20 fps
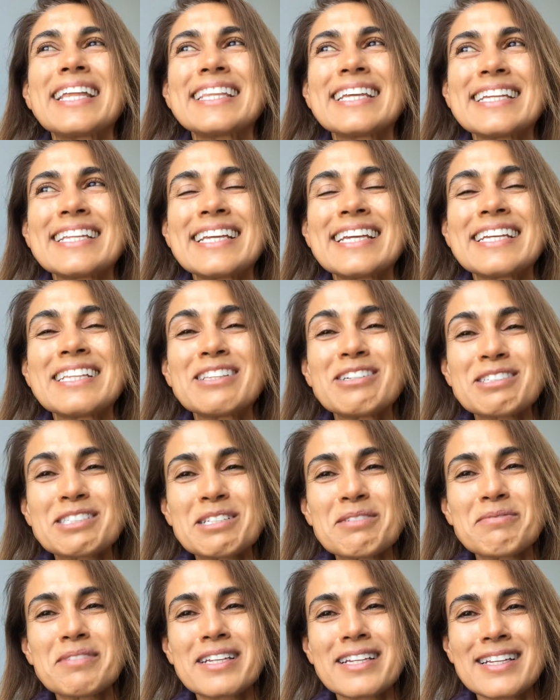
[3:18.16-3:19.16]
and then he
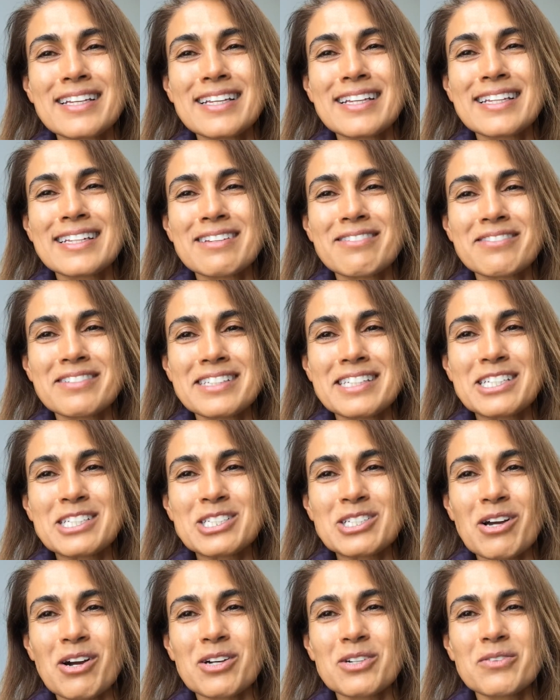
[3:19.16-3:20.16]
looked at me in a really
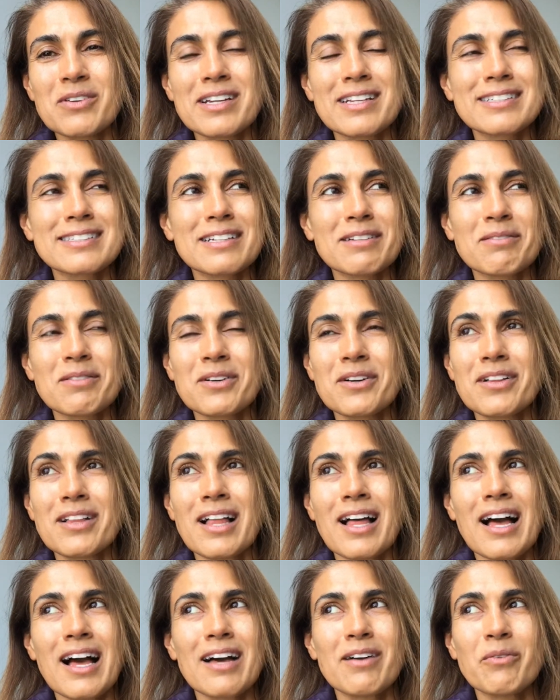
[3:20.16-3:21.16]
shocked way. He's like,
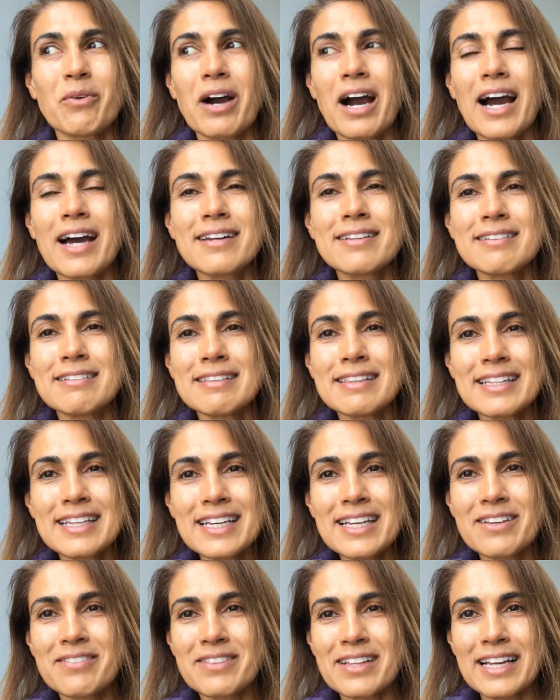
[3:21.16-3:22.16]
well, well, how do you
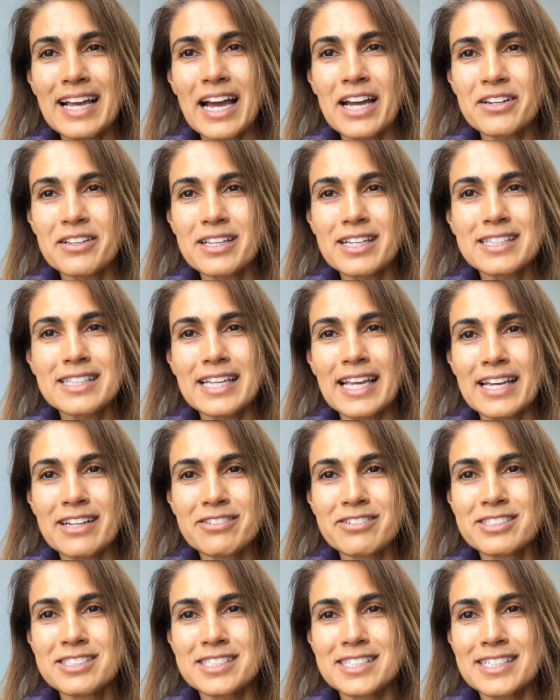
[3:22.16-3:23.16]
live? Like, how do you get the
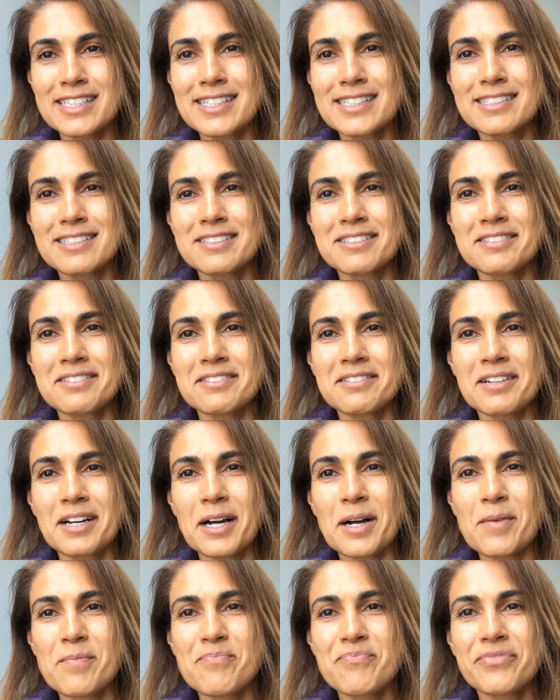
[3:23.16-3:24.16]
energy to
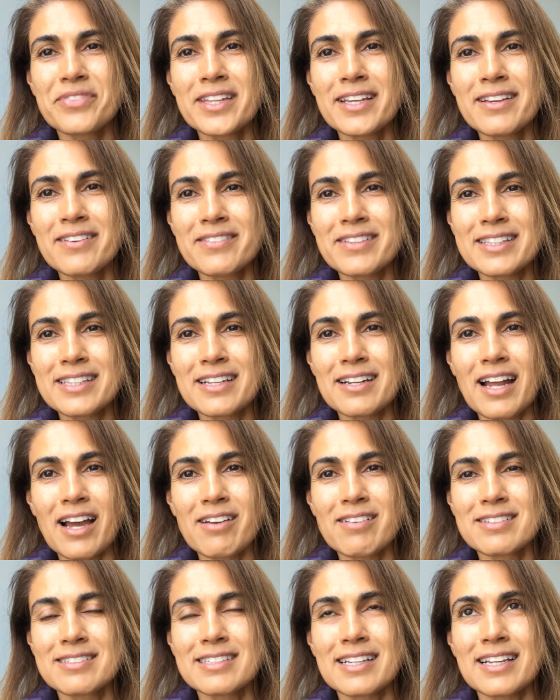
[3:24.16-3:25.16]
um, live? And then
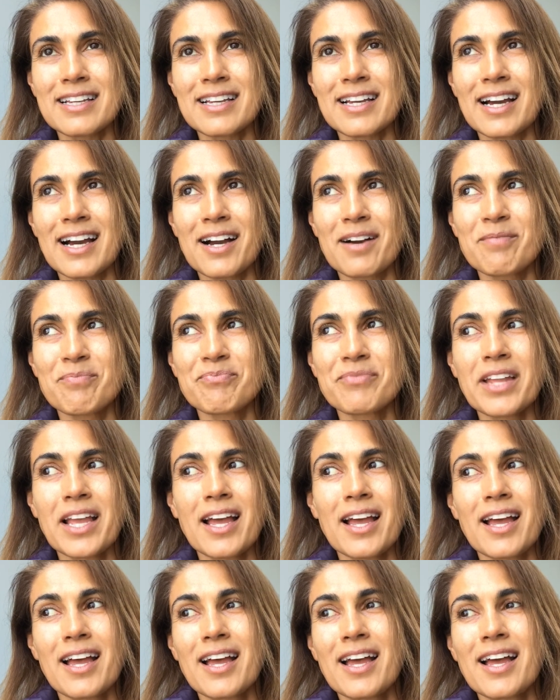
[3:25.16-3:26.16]
I was like, um,
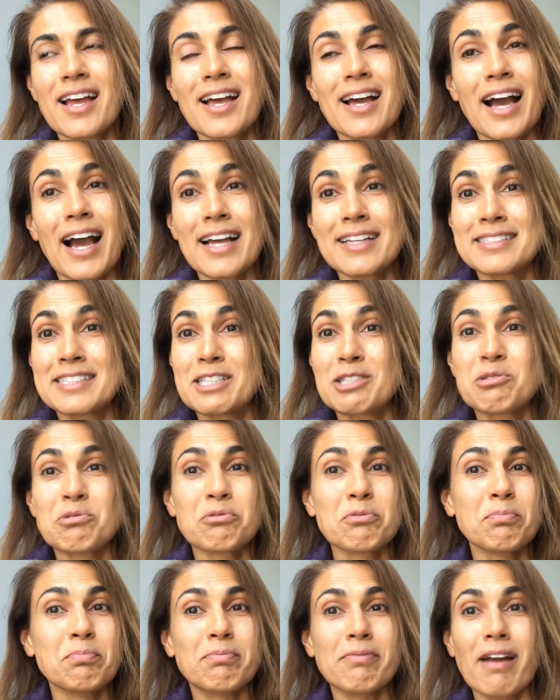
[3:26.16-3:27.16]
I said,
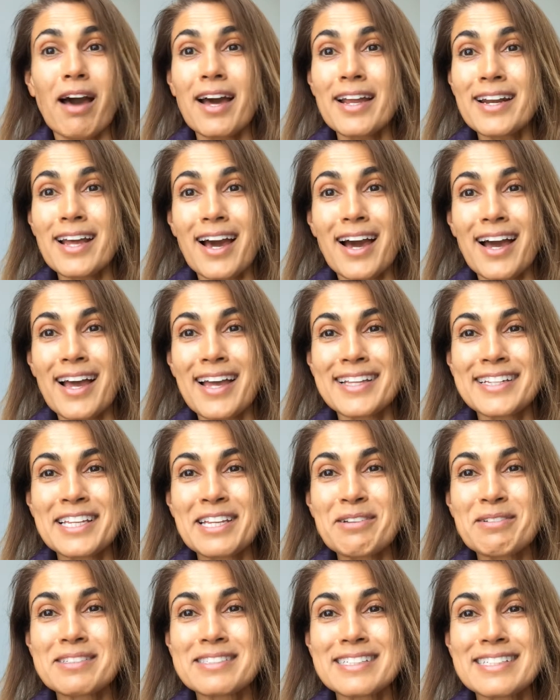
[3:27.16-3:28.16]
through prana. And
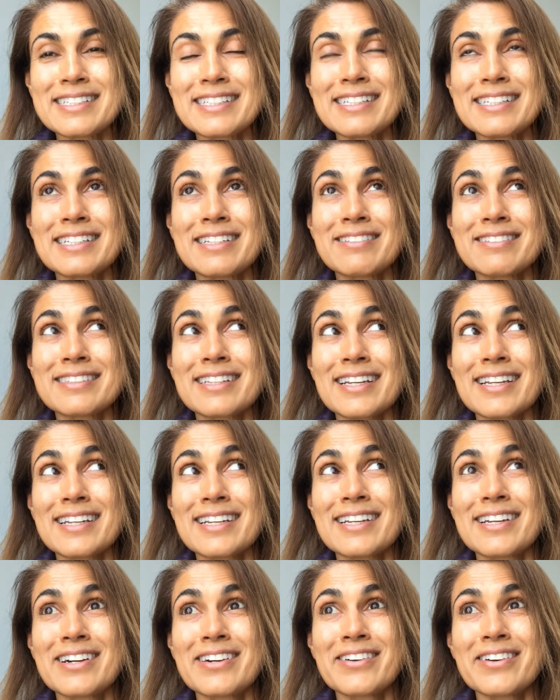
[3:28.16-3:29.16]
he was Indian. He was
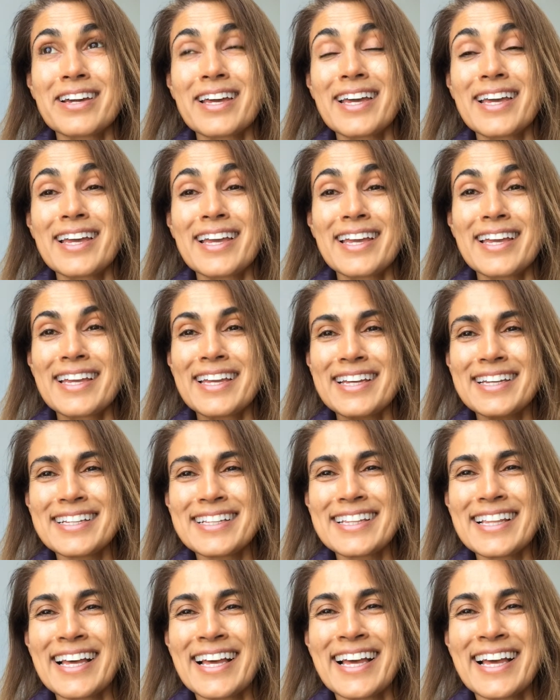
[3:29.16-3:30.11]
like, okay,